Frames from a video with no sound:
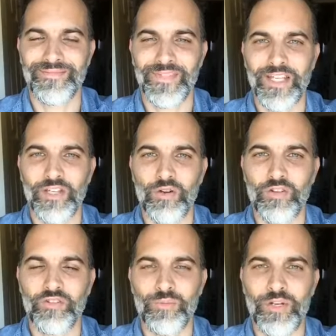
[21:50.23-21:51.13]
Thank you all
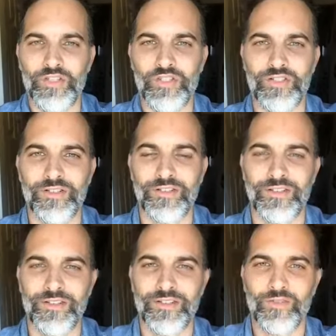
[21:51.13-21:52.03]
so much
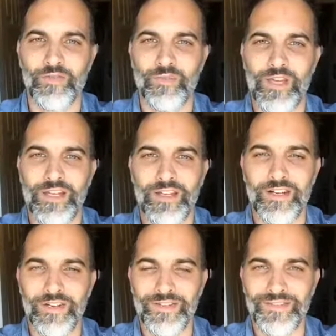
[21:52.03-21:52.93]
for being
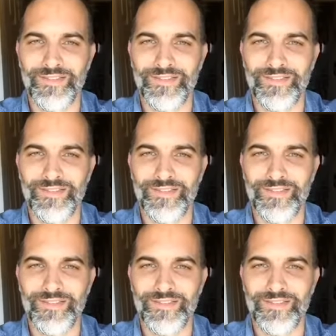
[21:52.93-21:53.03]
here.